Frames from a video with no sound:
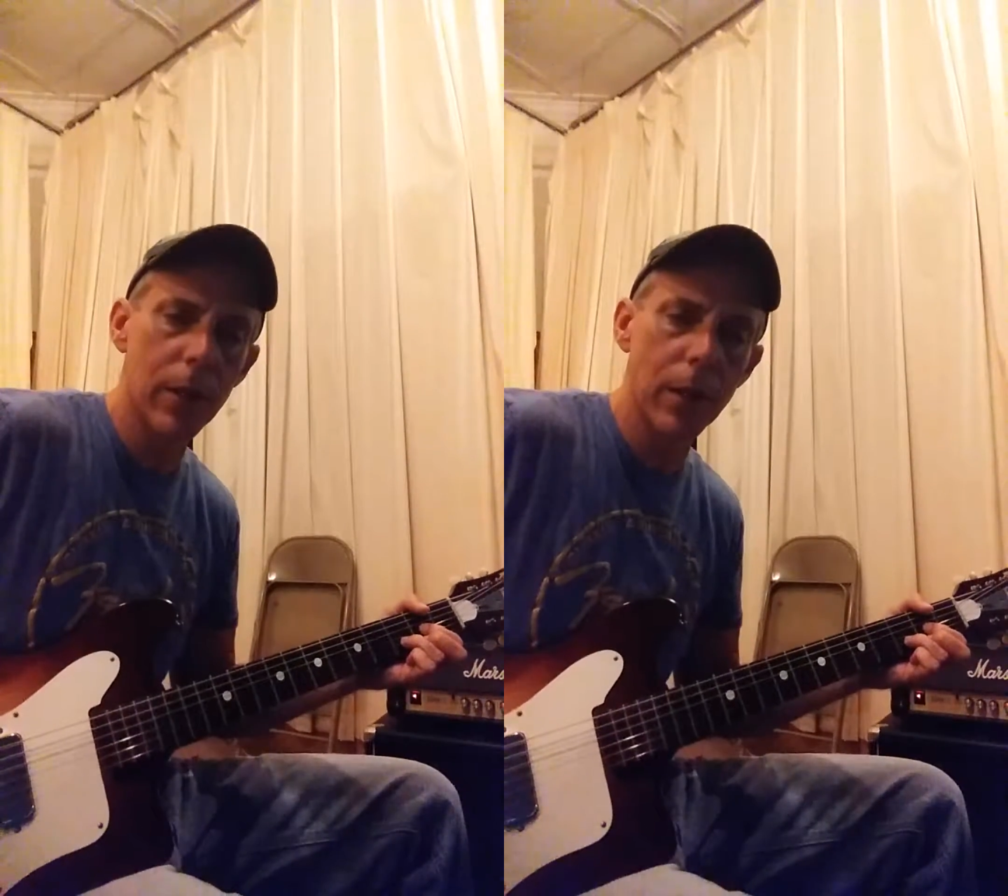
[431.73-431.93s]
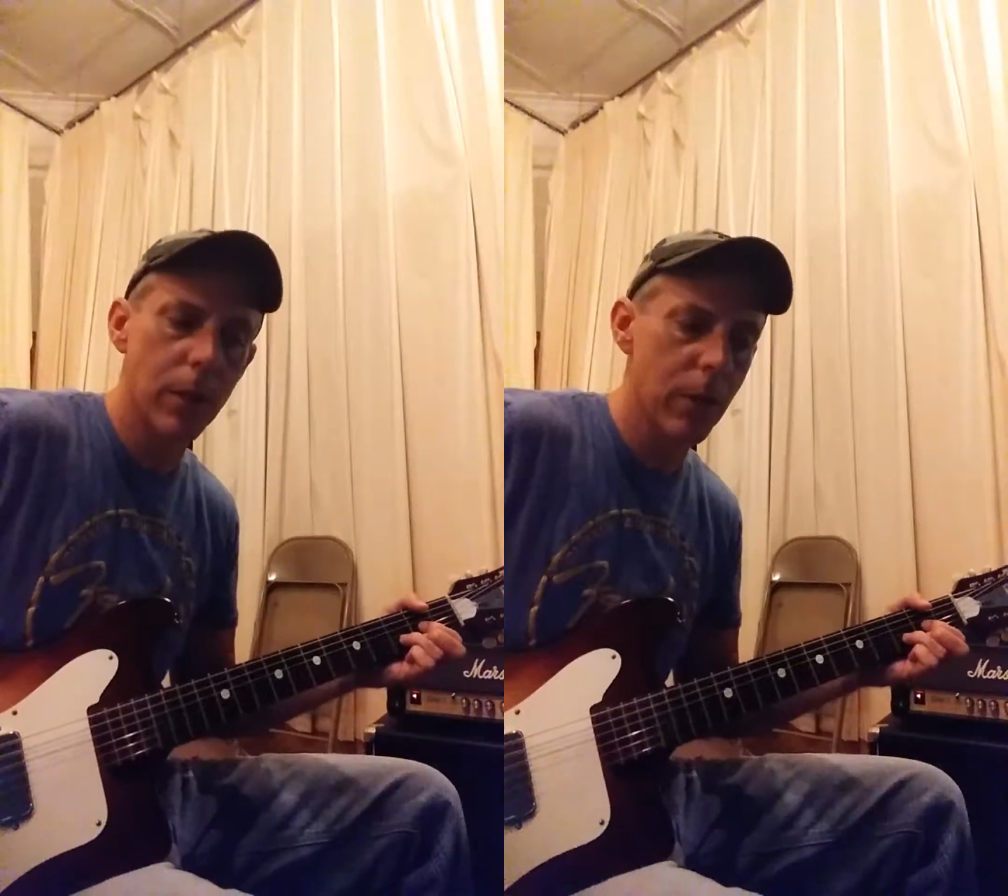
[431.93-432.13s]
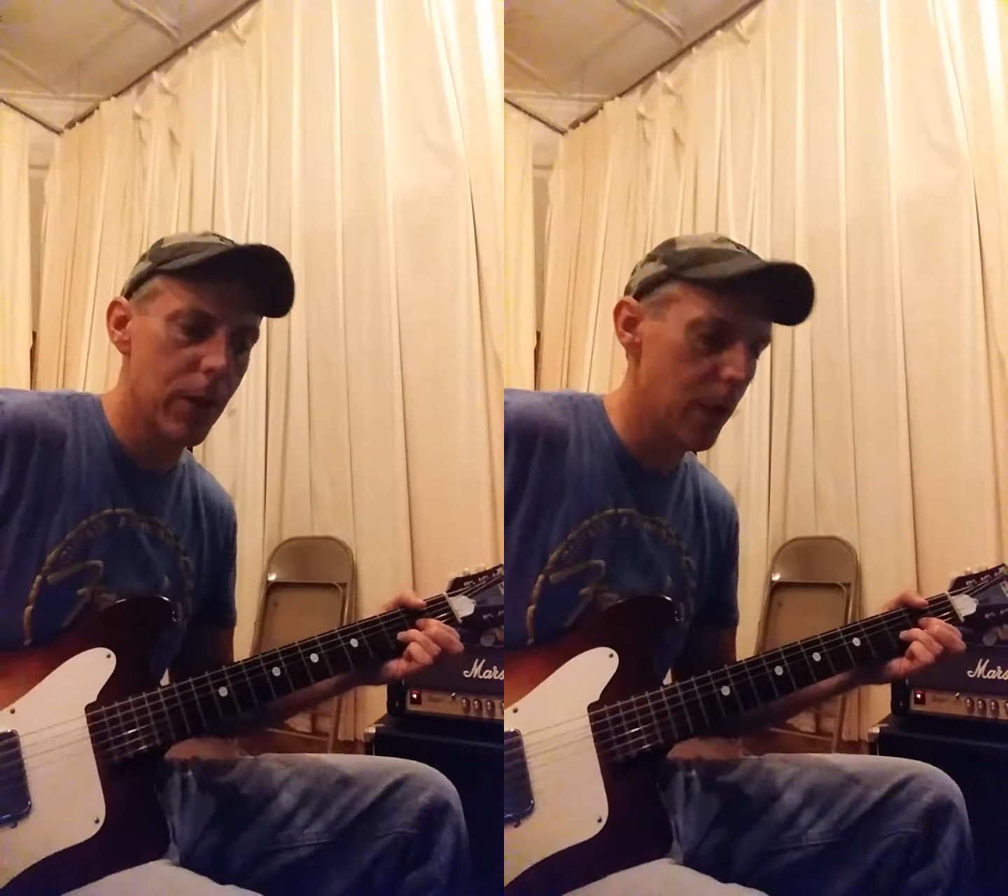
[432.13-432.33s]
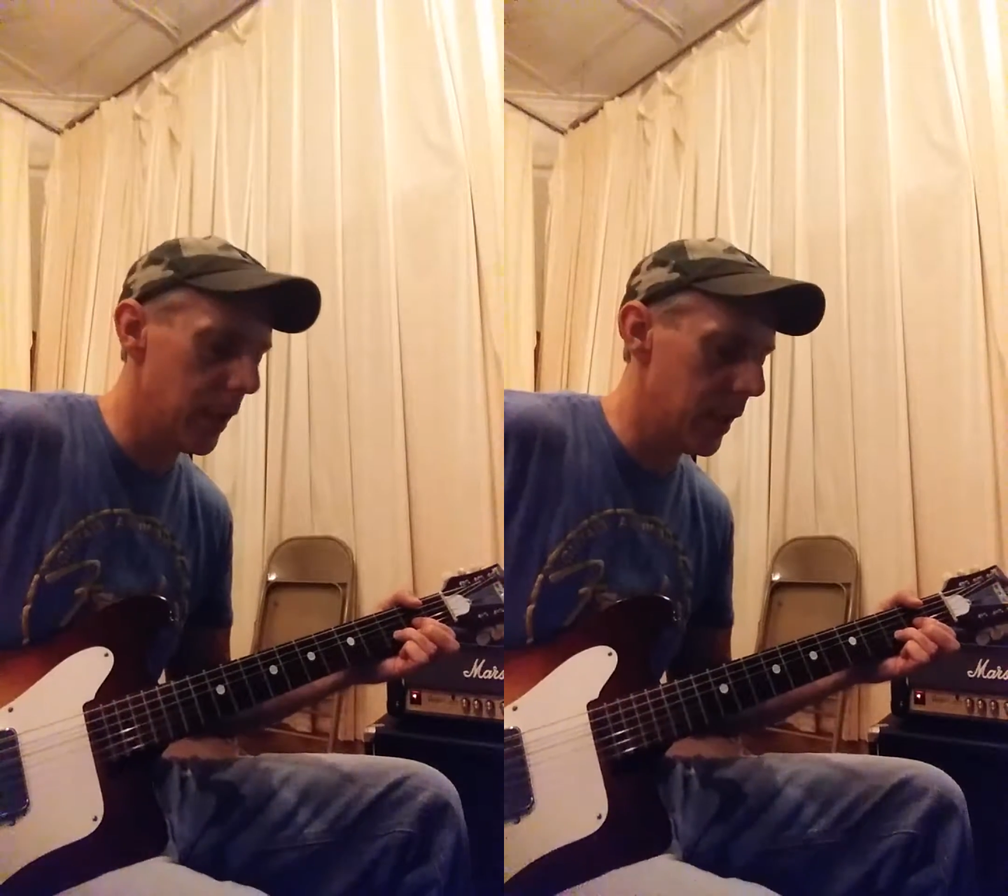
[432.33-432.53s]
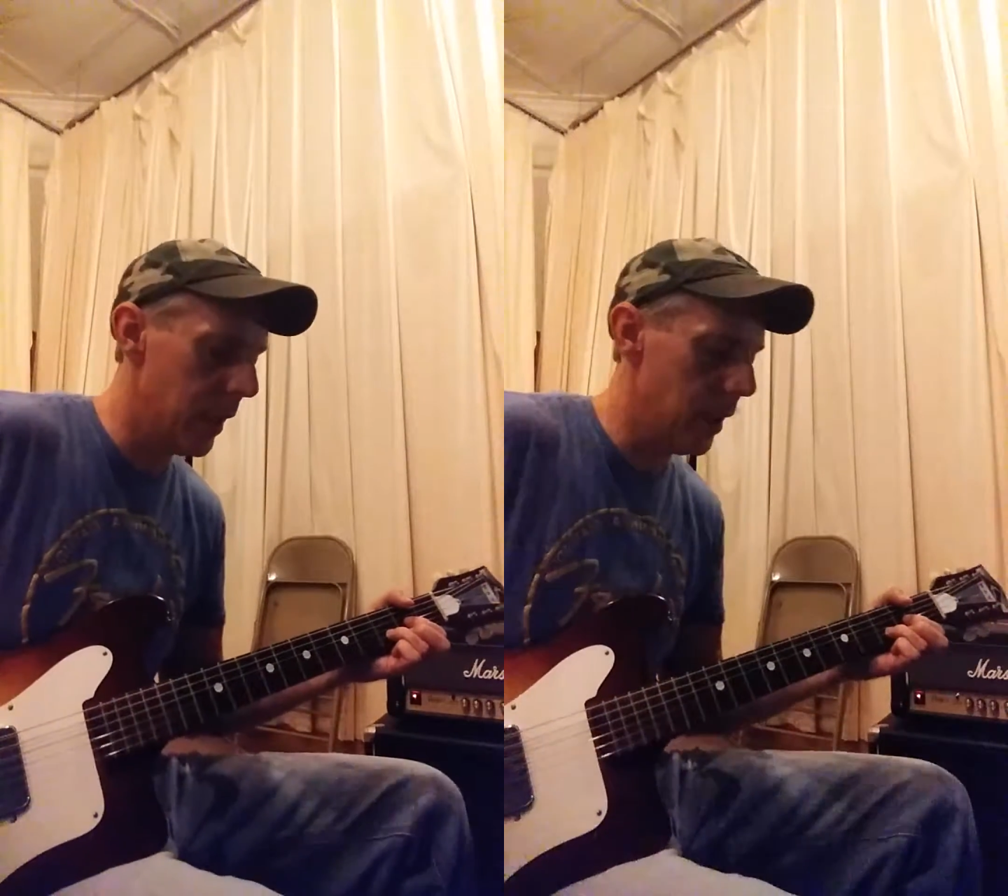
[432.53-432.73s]
You're just not
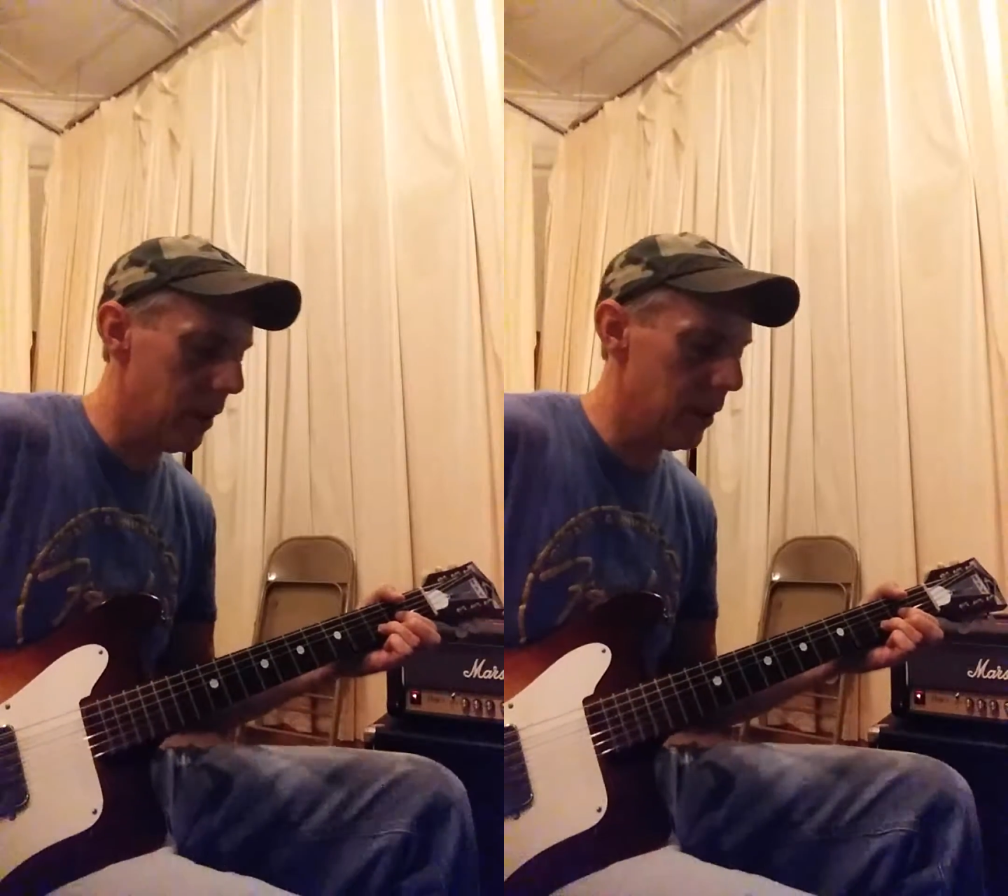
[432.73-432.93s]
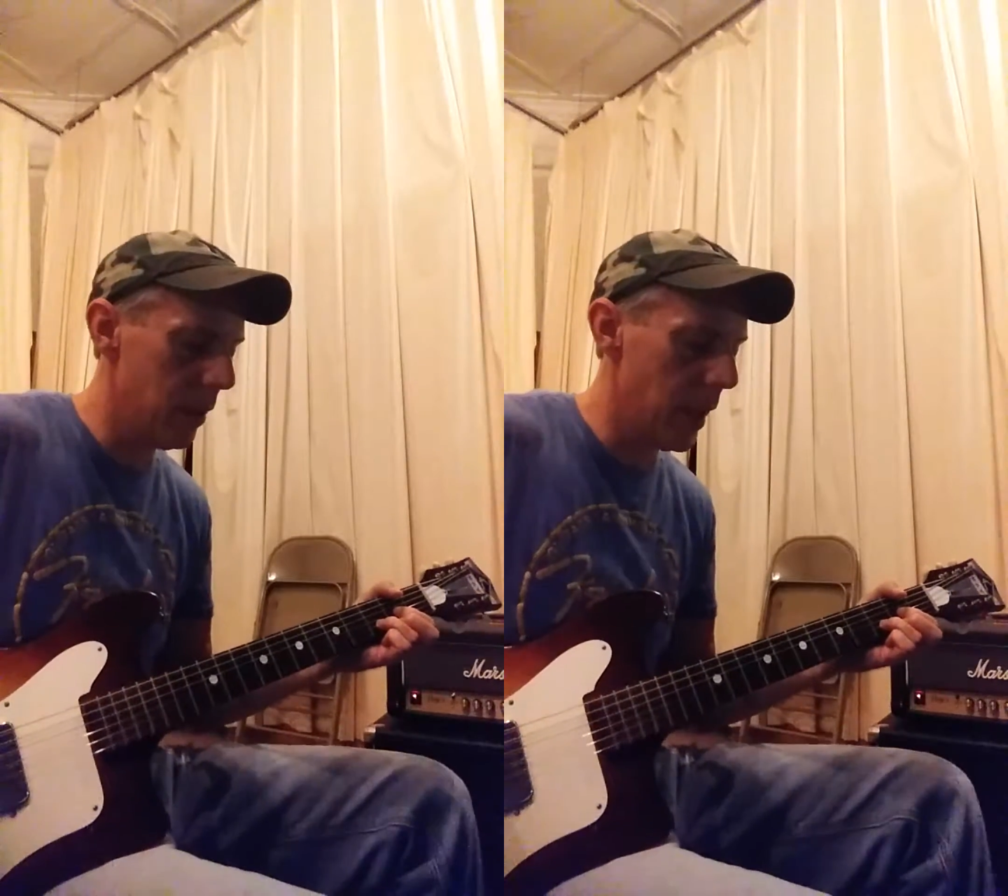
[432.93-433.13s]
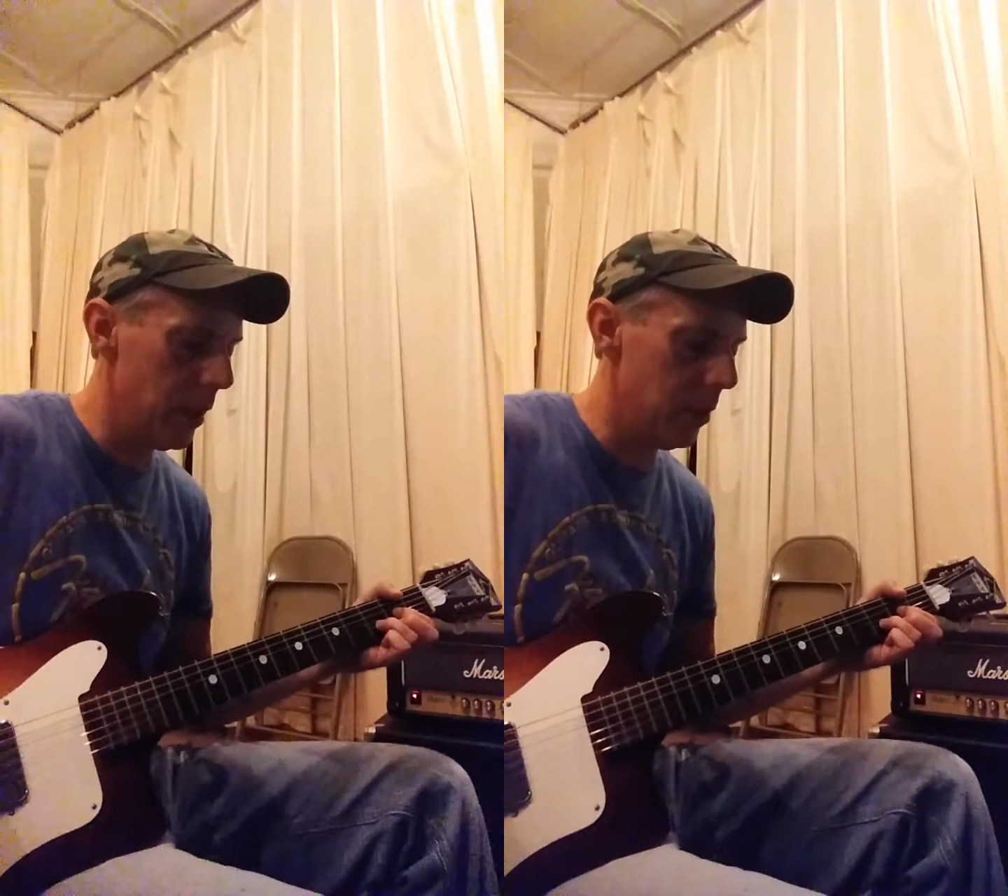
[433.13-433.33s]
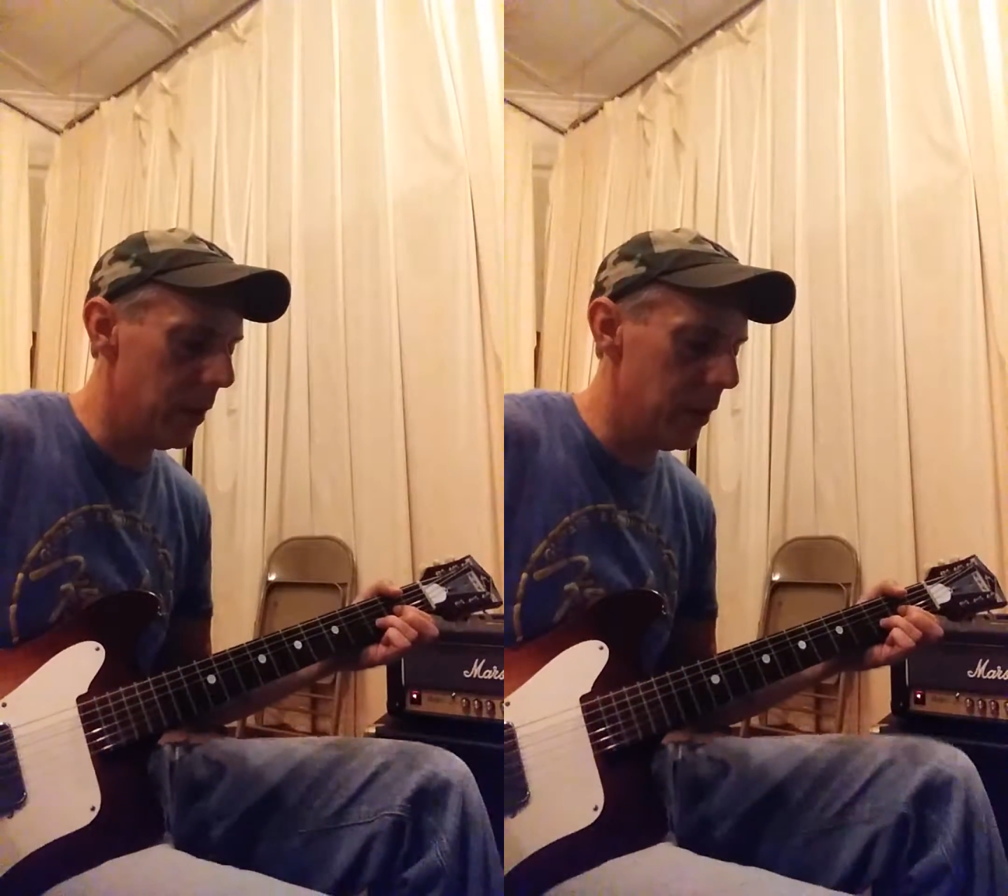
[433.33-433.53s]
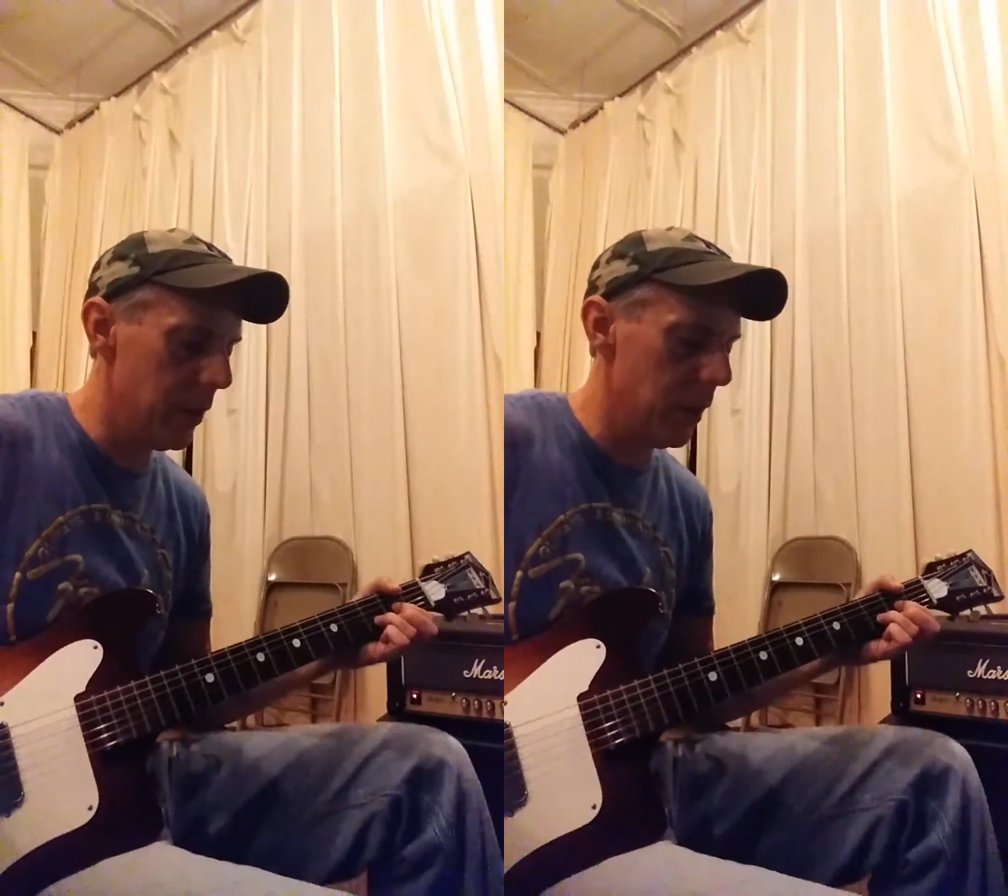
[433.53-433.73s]
going to get it. We'll add a little
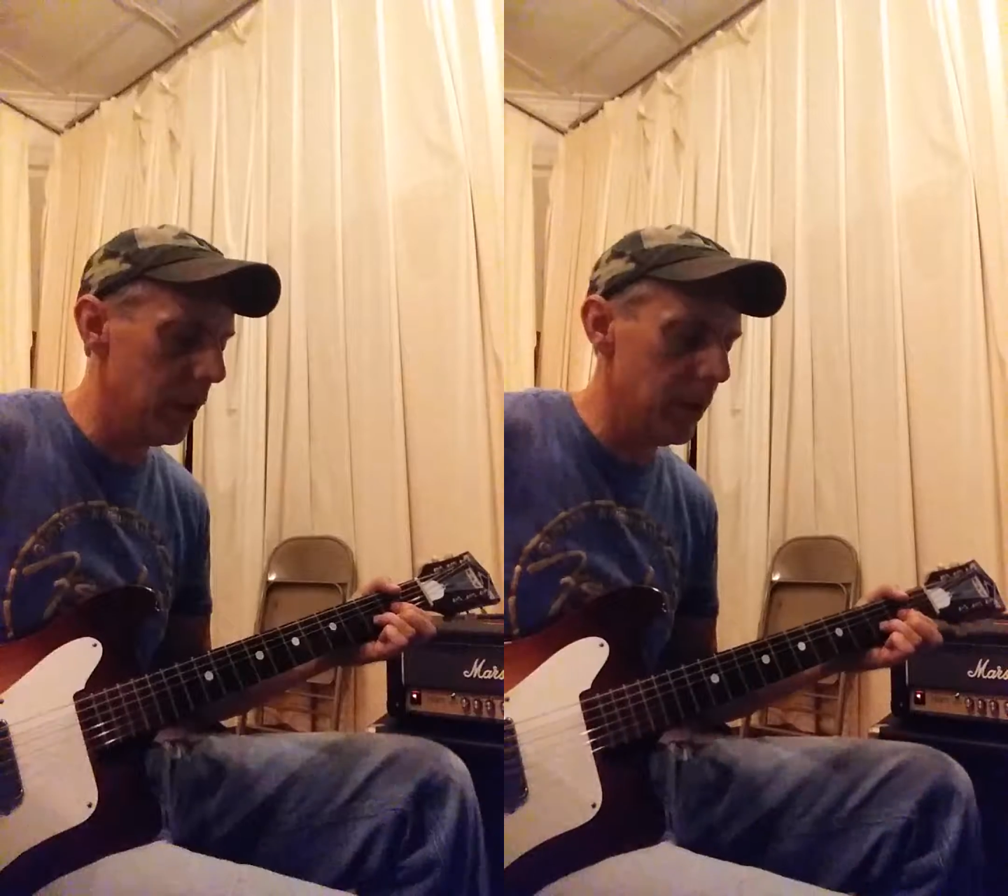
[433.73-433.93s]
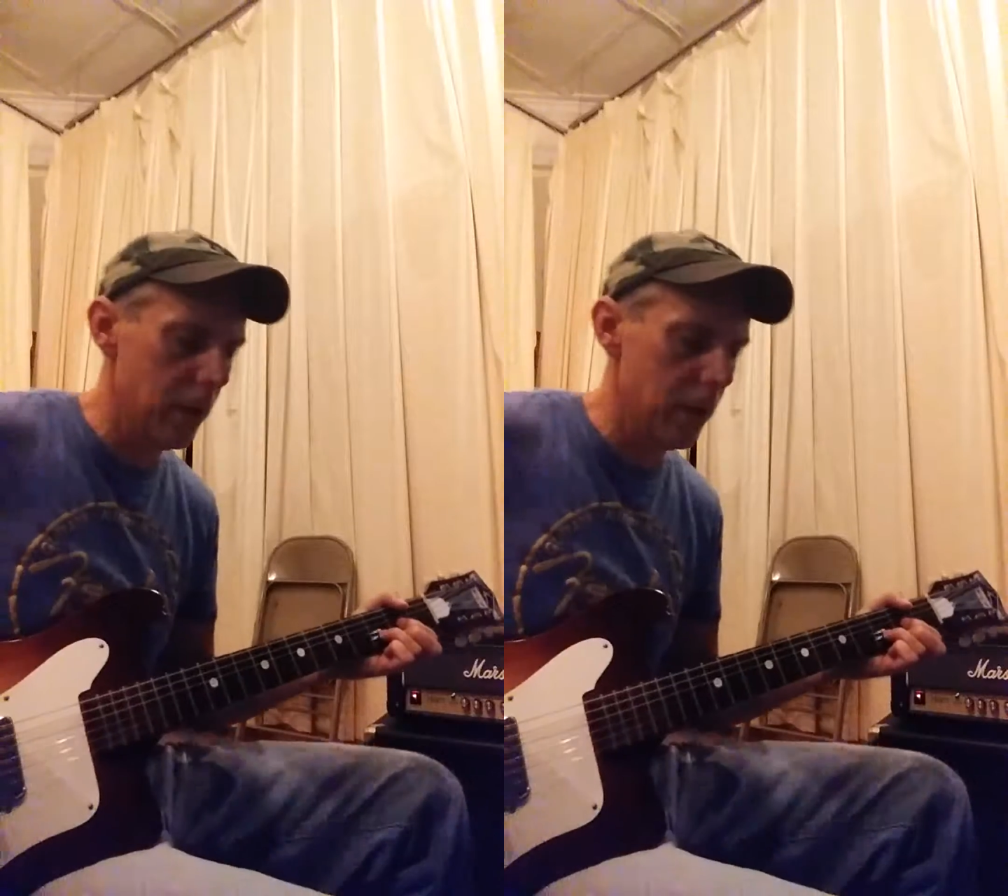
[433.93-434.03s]
bit of dirt.